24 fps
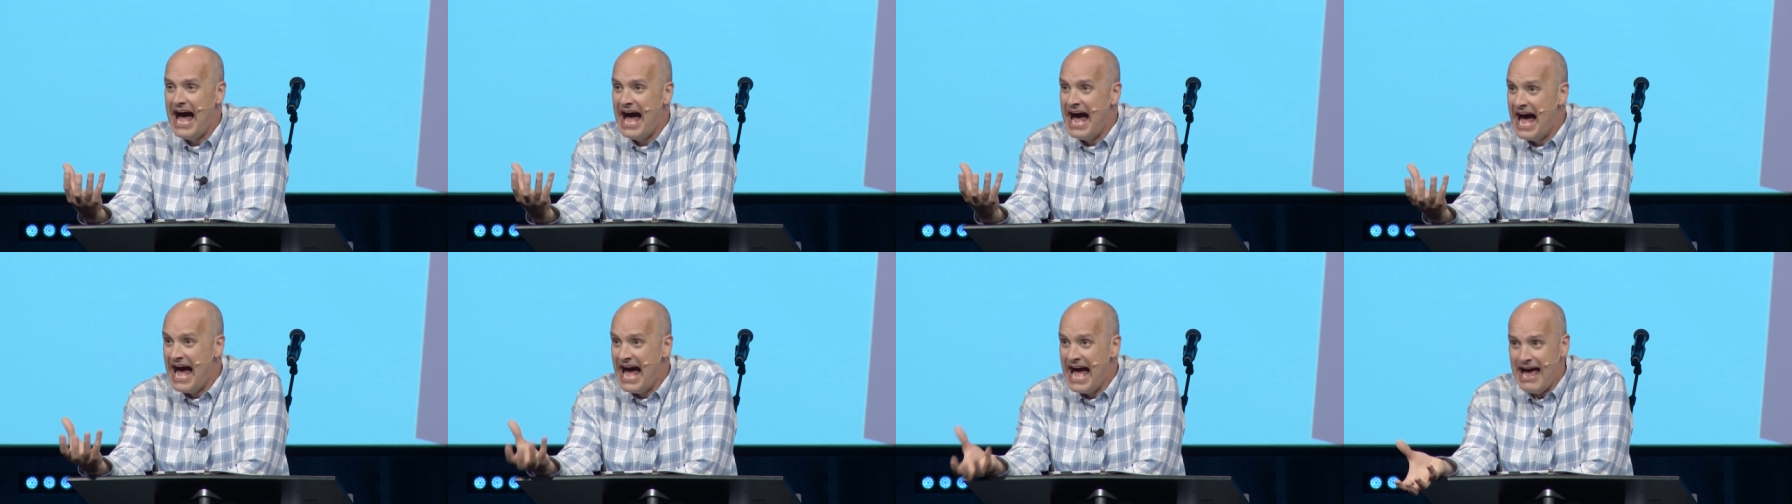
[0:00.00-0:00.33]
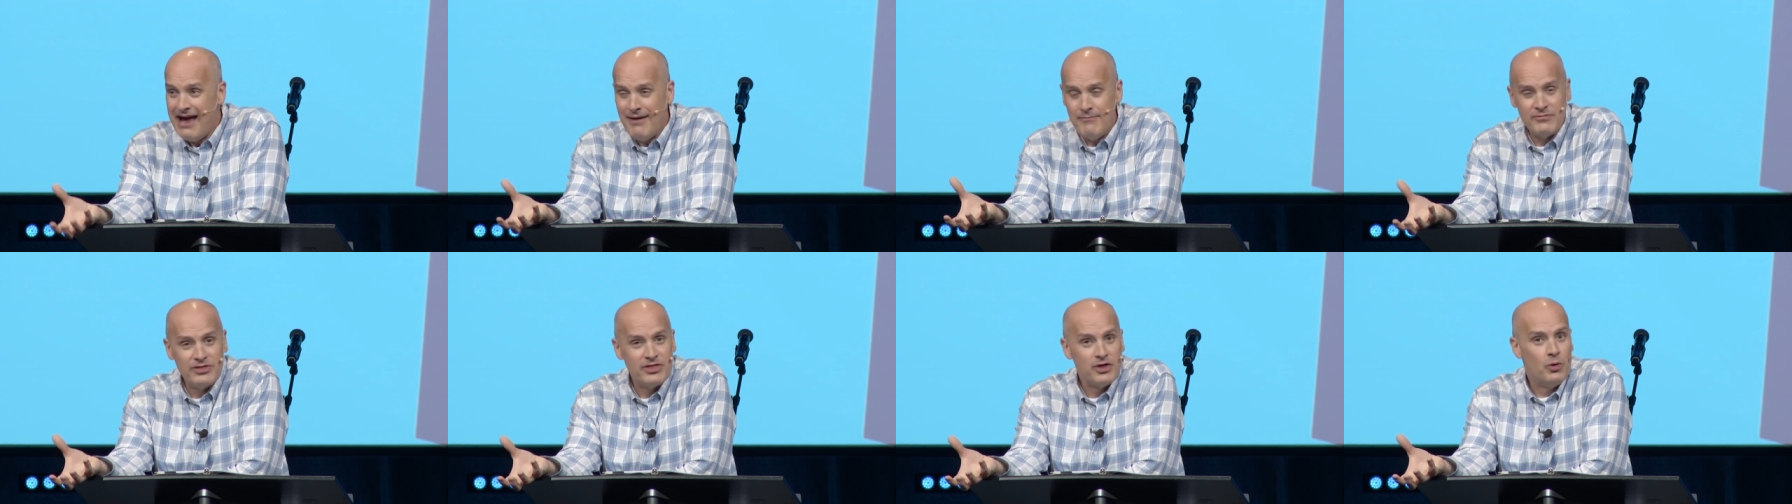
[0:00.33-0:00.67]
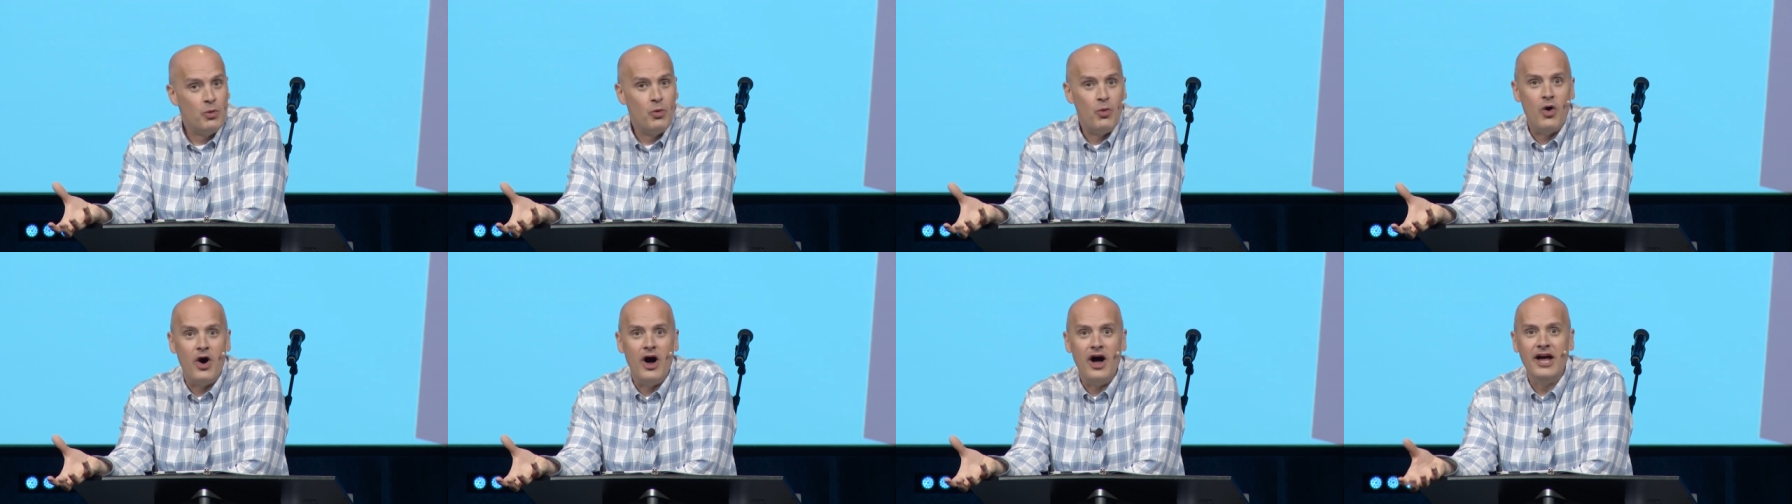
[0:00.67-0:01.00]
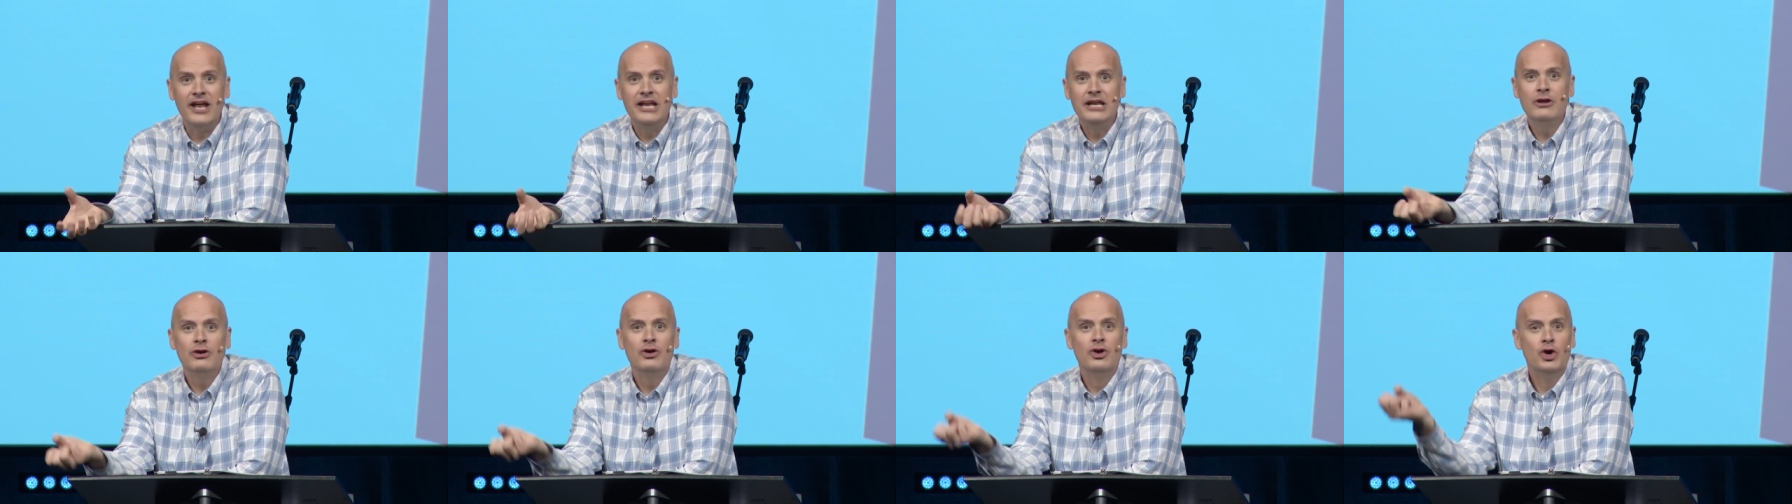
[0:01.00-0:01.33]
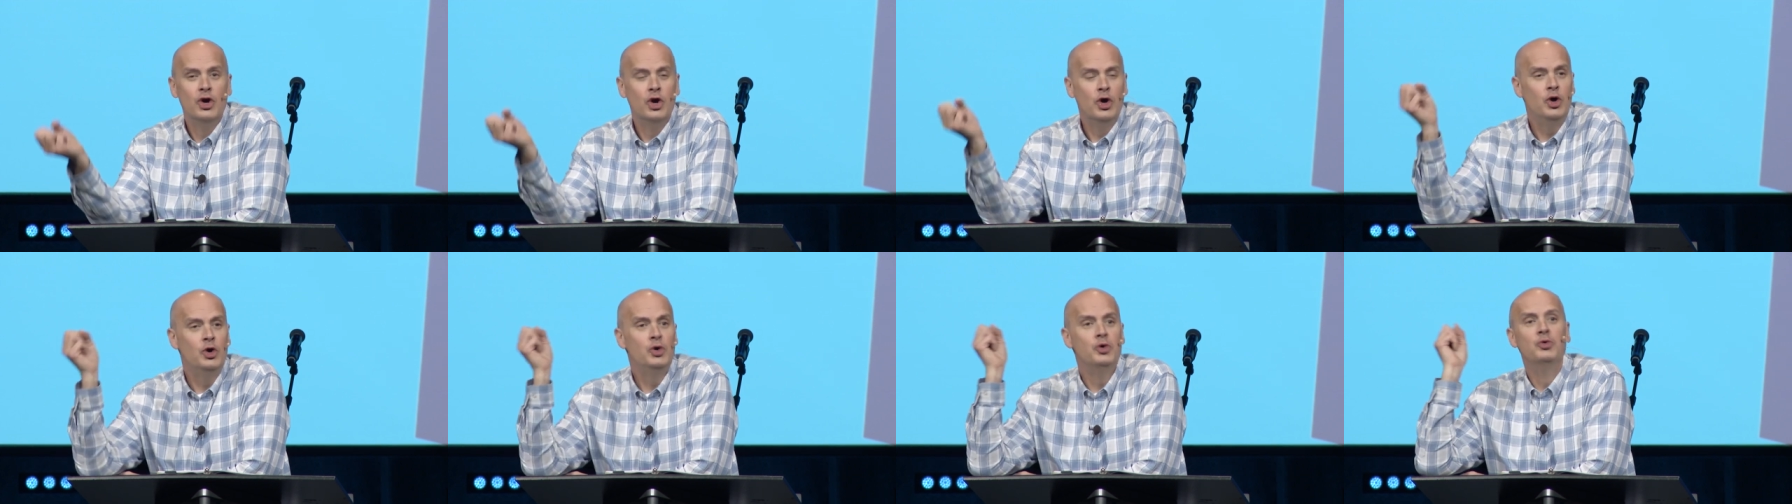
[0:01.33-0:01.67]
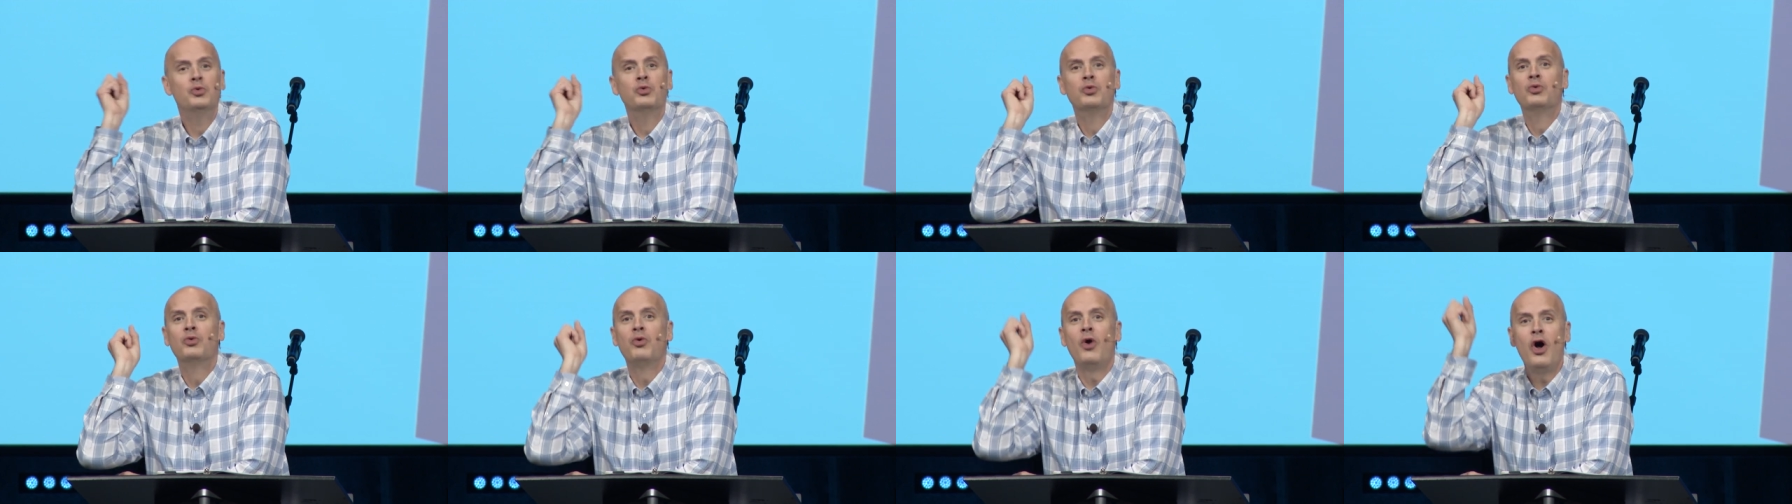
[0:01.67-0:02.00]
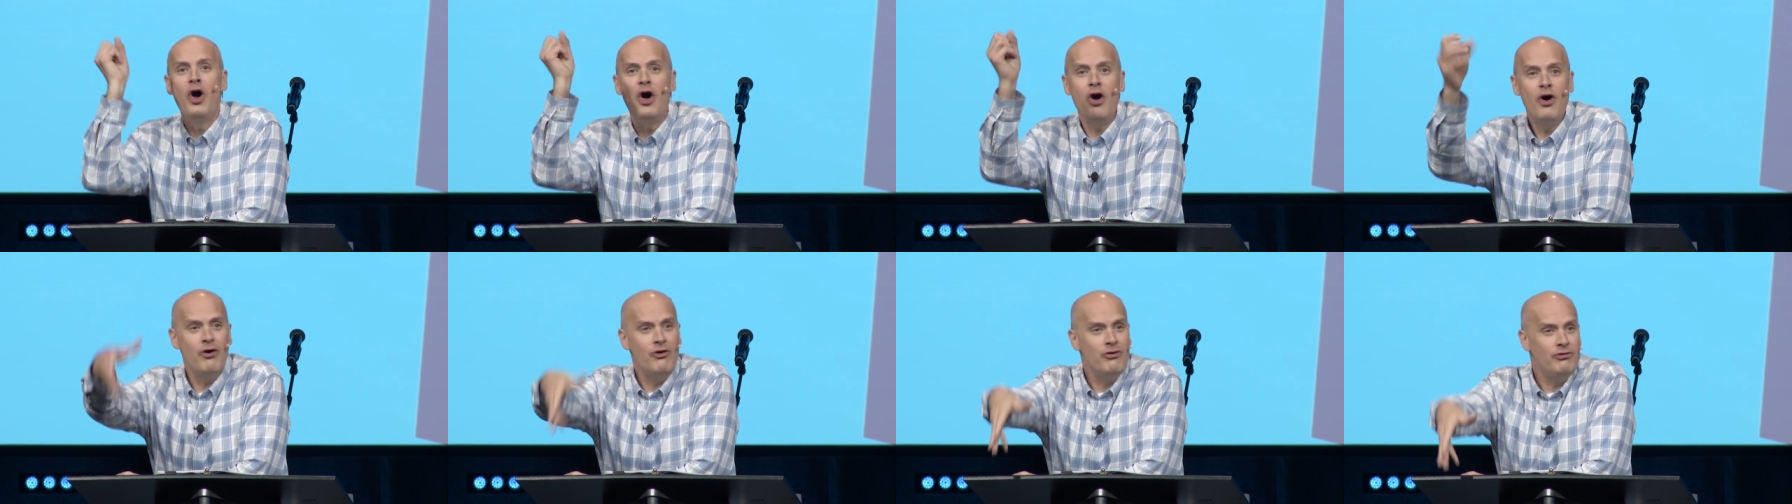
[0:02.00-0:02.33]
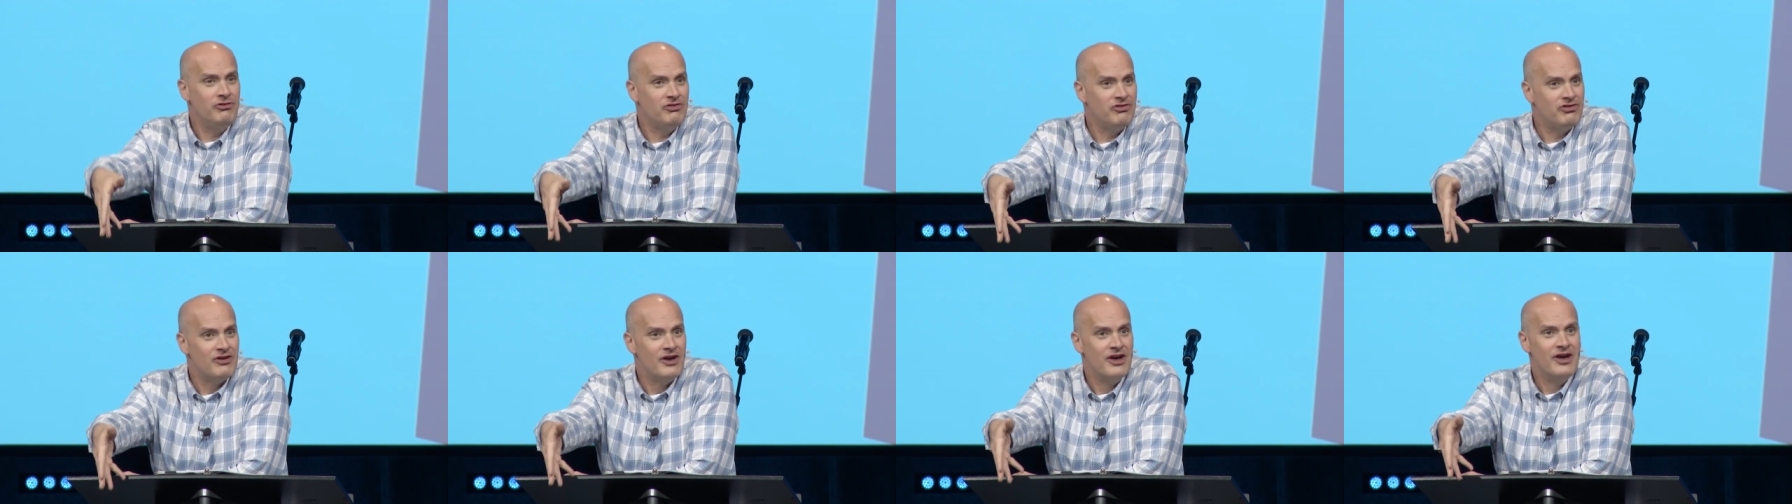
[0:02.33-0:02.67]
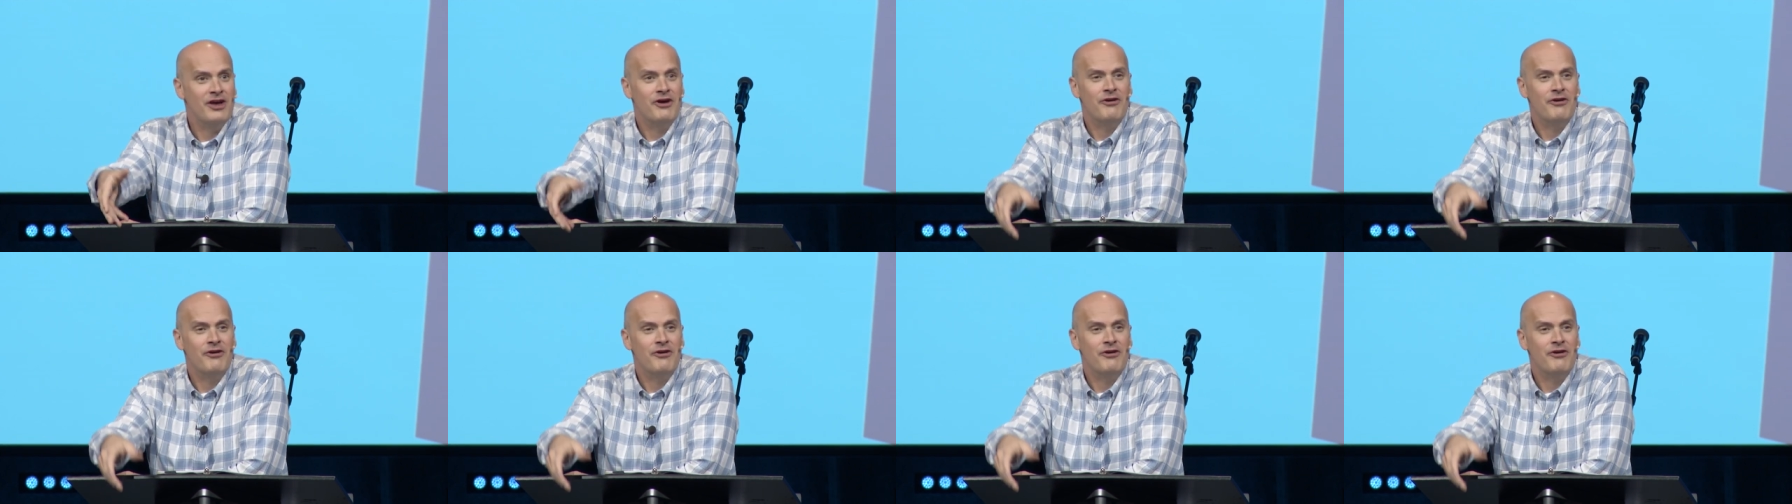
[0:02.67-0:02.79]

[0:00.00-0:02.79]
I'm the one who rose